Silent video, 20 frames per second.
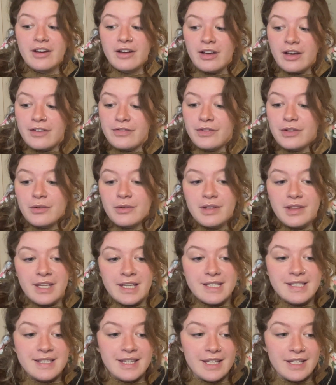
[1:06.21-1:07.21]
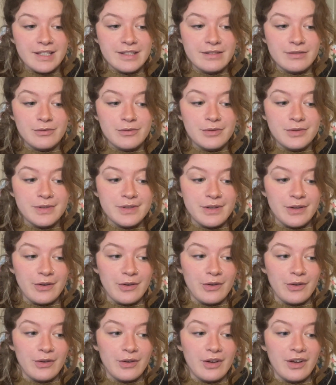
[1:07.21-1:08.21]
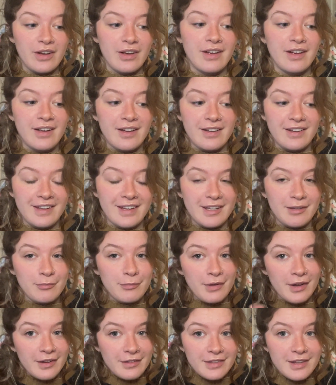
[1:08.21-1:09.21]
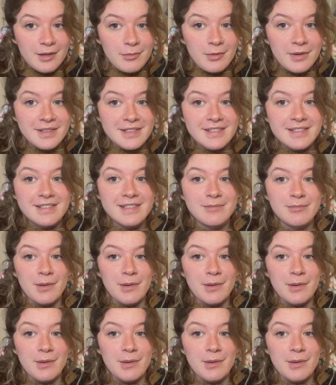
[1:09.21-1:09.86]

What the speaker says: A few of these things are also early birthday presents.